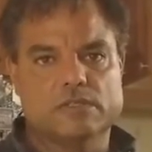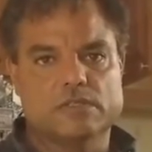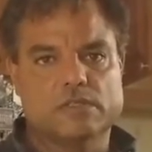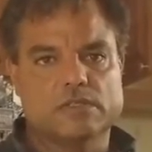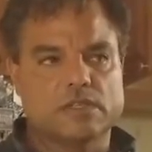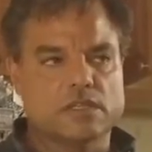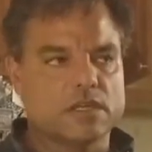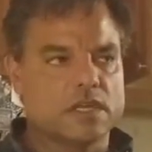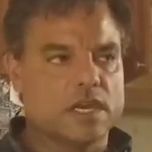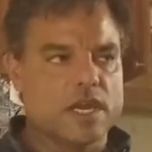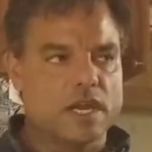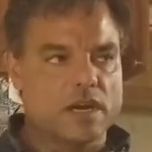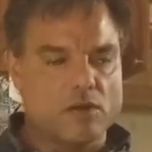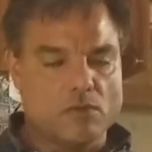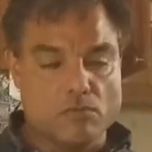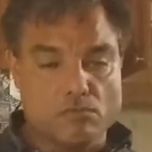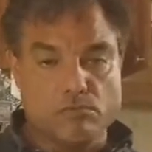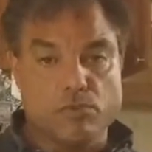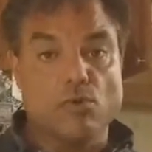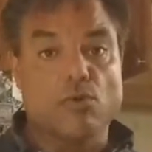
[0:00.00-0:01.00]
so that I
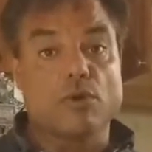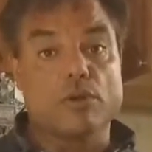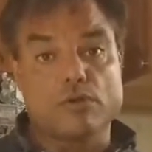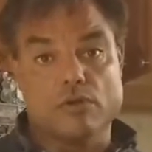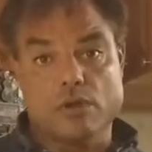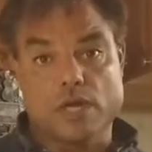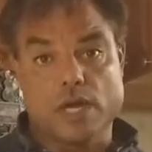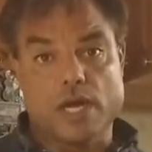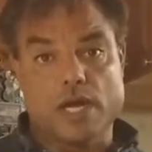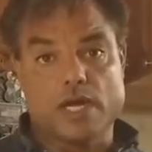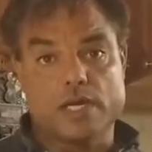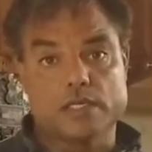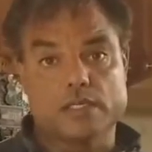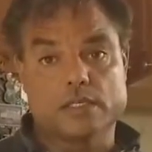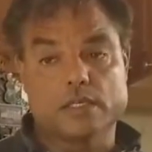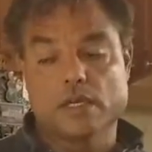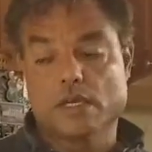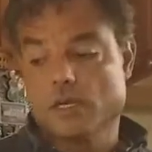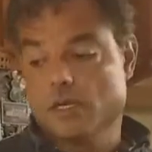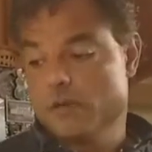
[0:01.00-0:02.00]
don't bore you
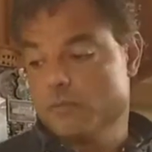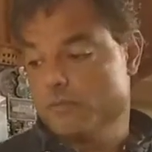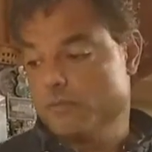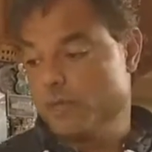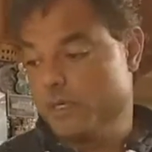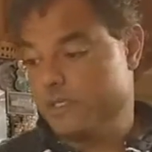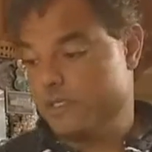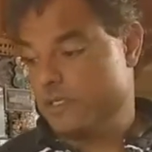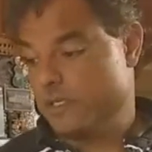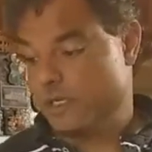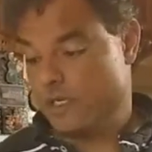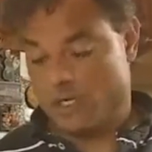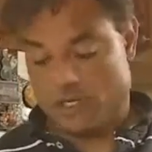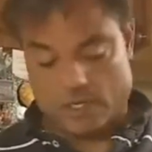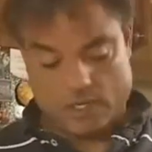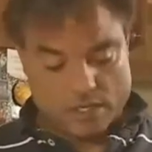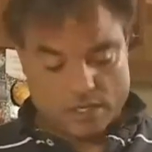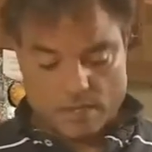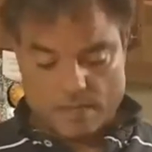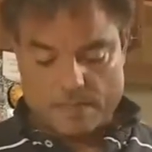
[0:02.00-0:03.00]
guys. But
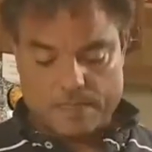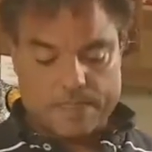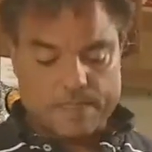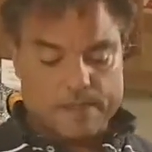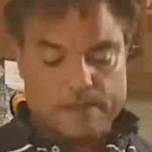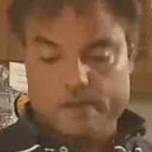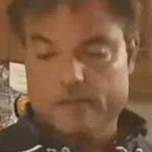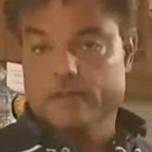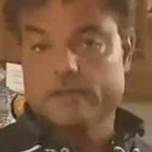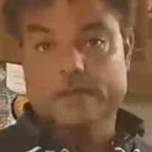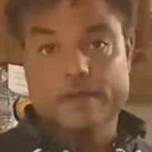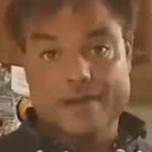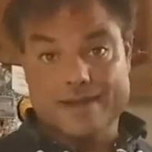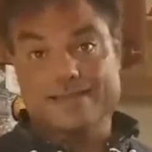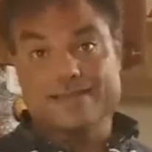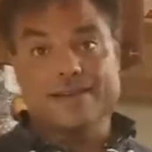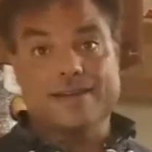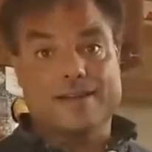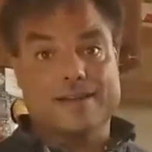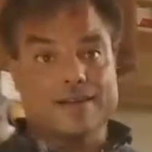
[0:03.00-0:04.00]
the
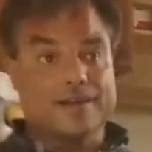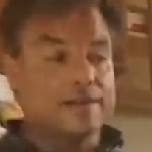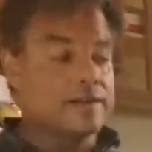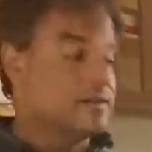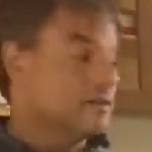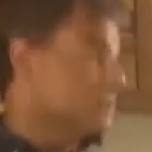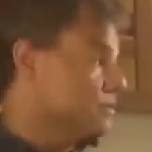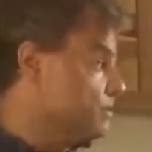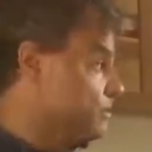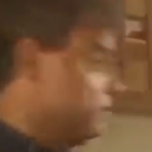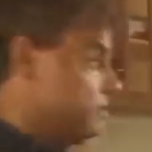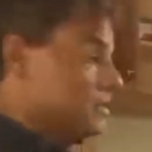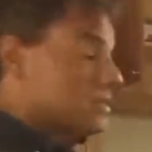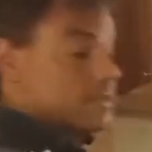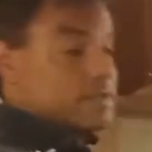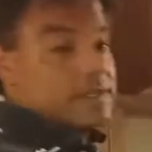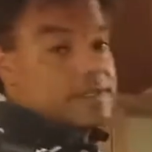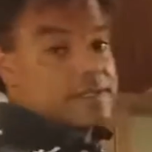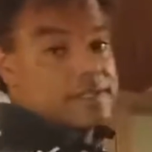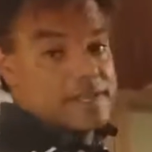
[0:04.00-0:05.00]
next thing I got to do,
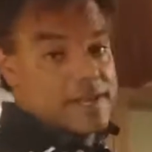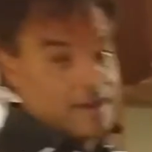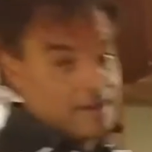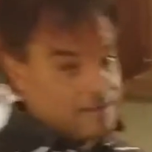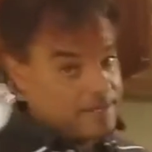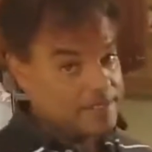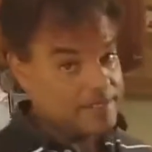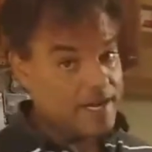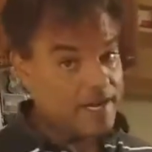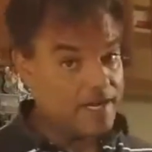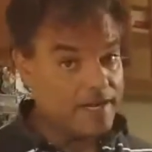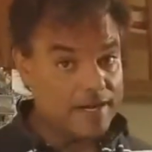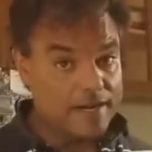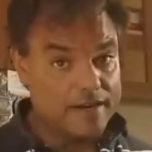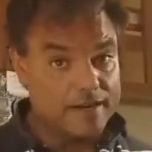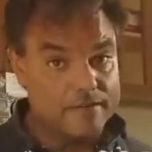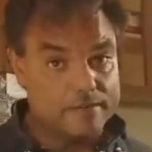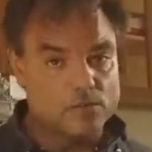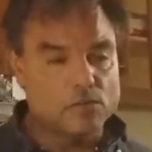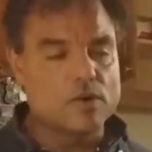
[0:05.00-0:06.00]
this is the same exact
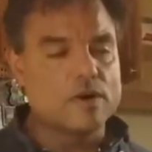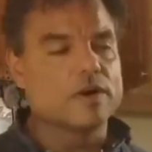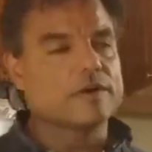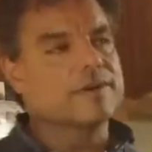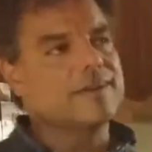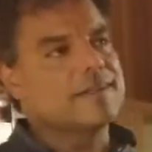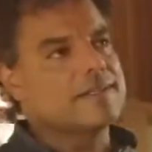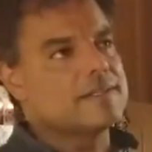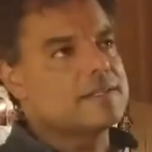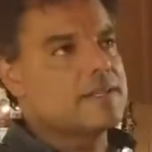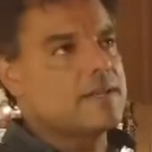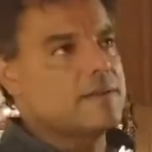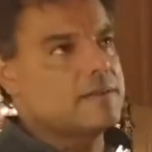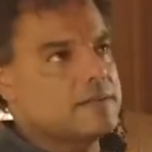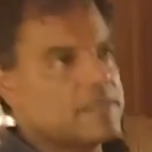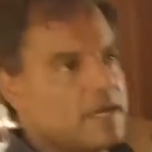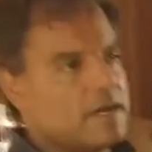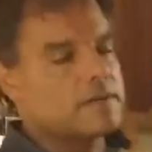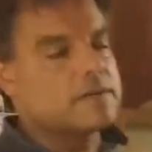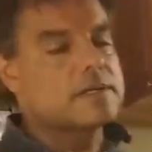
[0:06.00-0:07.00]
kind of, well, not the same
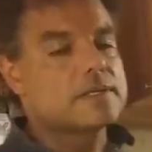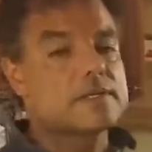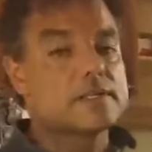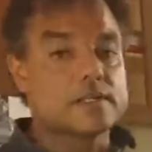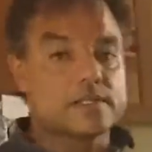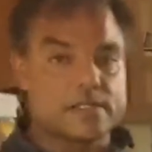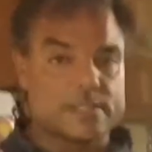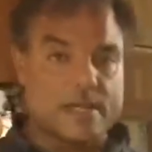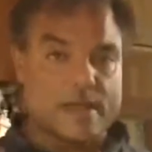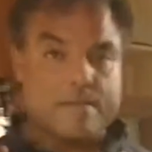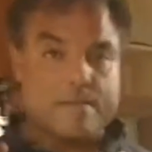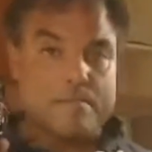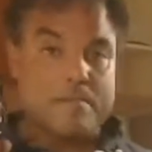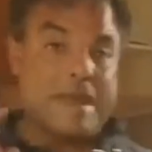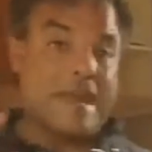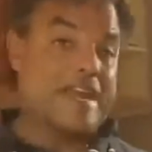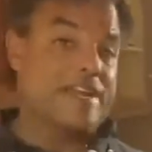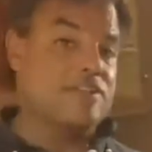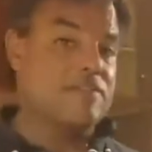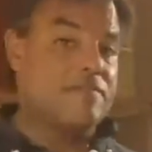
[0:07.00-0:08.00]
exact, this is the
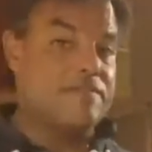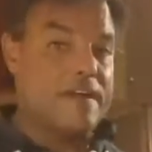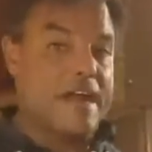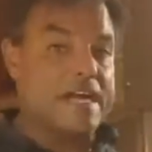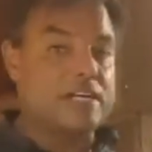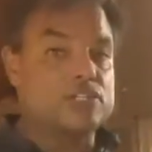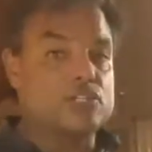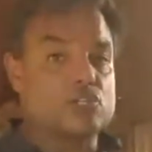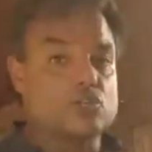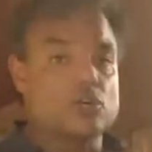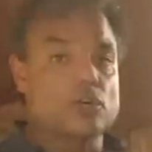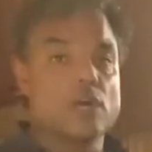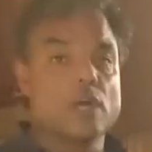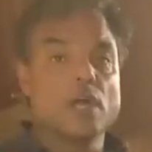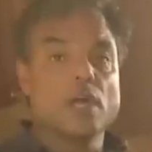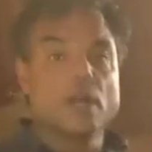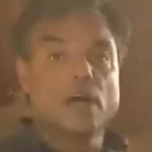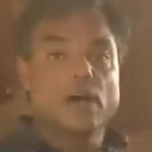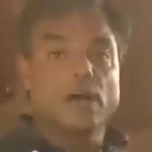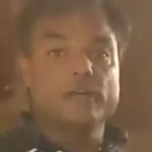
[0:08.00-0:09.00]
same manufacturer
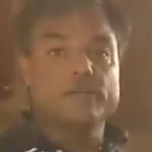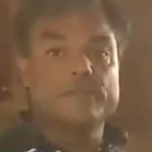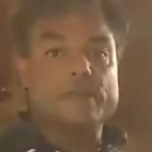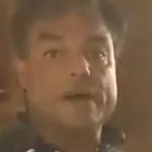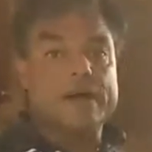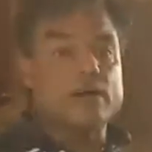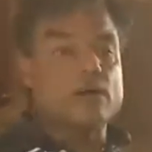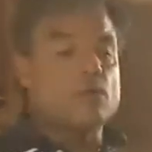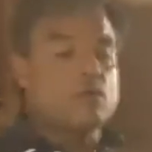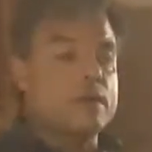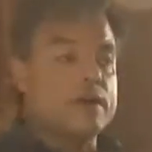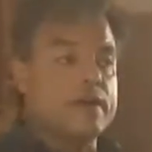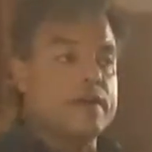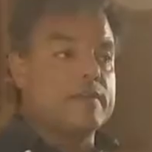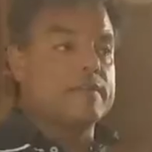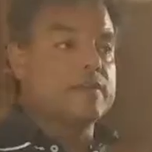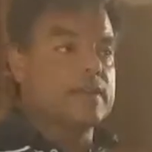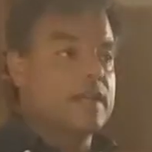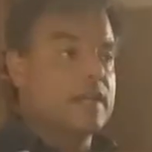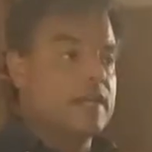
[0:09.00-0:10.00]
of
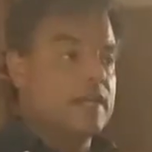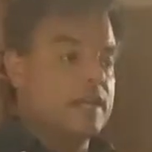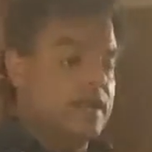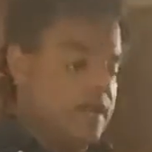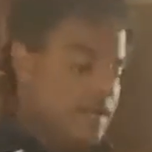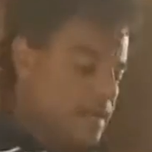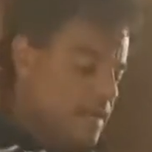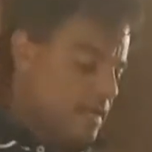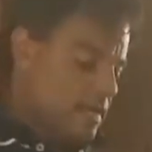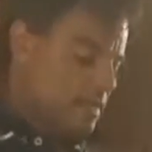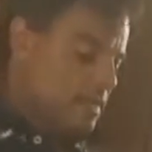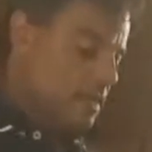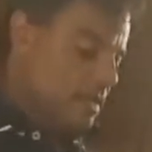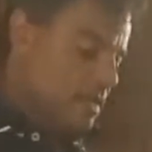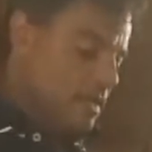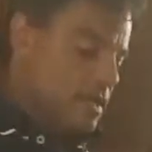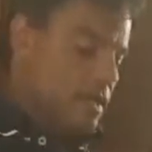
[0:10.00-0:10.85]
microwave, and